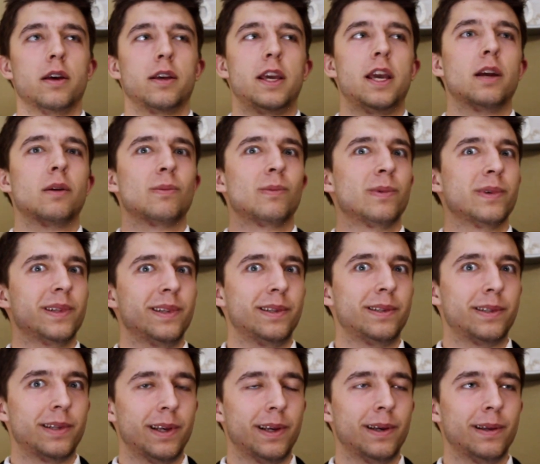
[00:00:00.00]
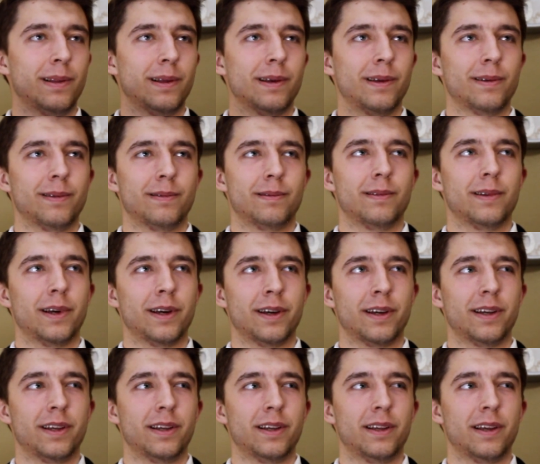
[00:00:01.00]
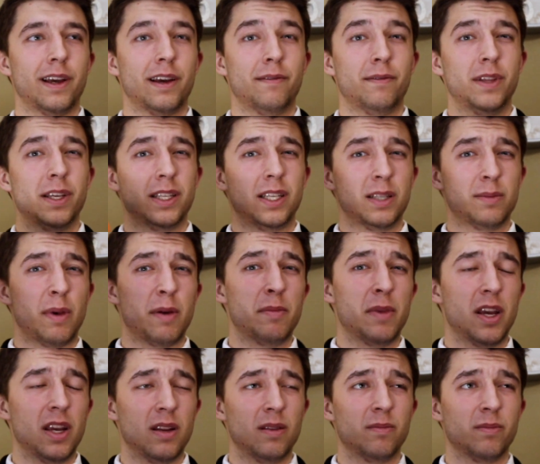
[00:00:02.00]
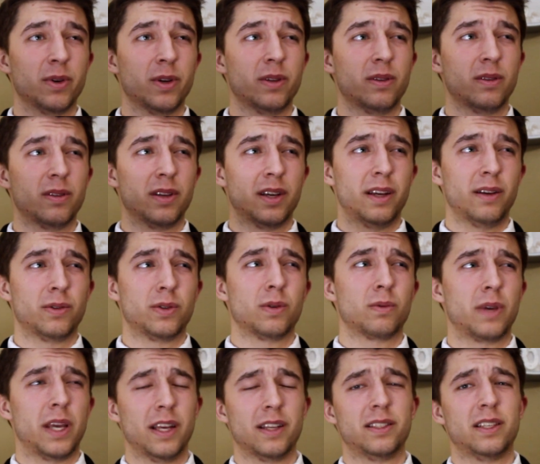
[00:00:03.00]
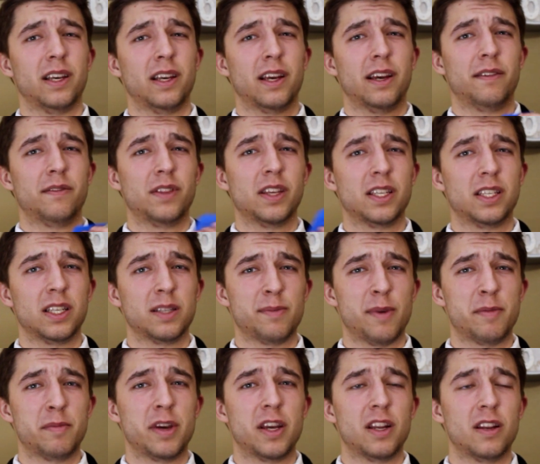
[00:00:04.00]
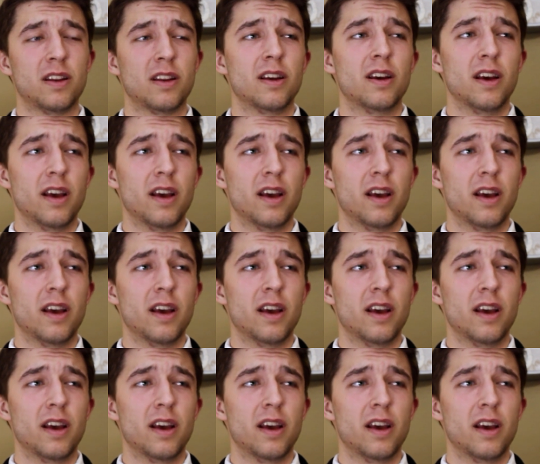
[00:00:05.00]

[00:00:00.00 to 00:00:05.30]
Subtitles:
can't really say that I have this as my main, but I also can't say I have this as my main.